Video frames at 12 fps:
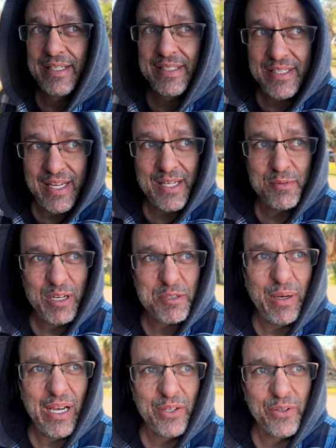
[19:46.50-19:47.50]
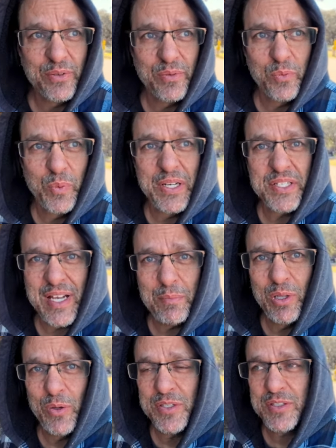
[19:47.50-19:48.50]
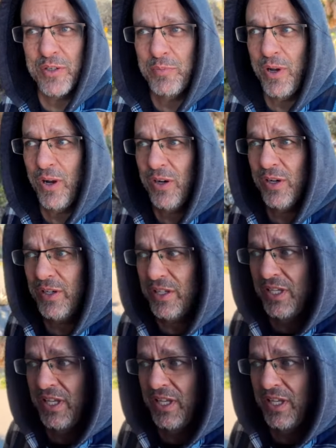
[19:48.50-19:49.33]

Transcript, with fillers: today it's much milder. Wind is not blowing so hard.